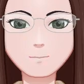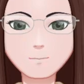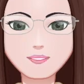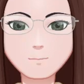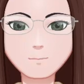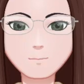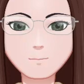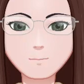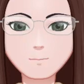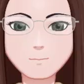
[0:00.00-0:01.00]
move up a
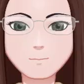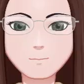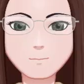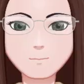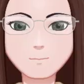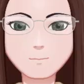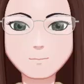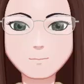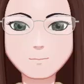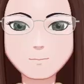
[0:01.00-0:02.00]
bit, and we
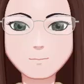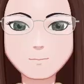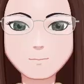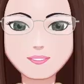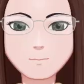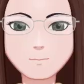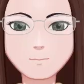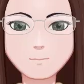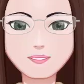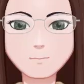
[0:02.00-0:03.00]
shall zoom in.
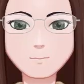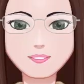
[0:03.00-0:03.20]
Actually,